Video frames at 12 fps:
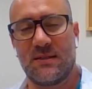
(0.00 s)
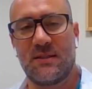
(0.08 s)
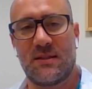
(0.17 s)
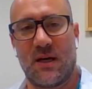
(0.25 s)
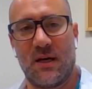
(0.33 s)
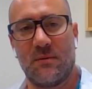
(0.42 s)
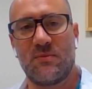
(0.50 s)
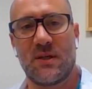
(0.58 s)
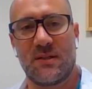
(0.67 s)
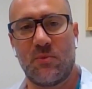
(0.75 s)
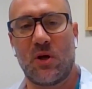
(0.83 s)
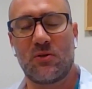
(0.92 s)
certain time,
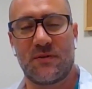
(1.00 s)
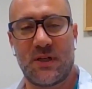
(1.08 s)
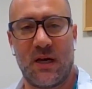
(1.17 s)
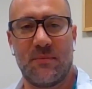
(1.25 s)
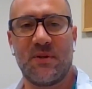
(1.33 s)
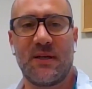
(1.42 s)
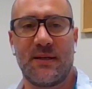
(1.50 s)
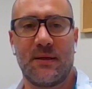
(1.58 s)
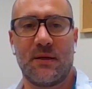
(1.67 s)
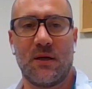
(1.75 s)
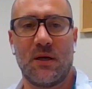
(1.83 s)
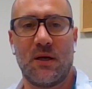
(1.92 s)
certain amount of time, and
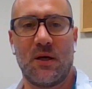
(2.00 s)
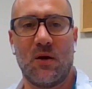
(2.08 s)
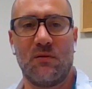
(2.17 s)
then uh,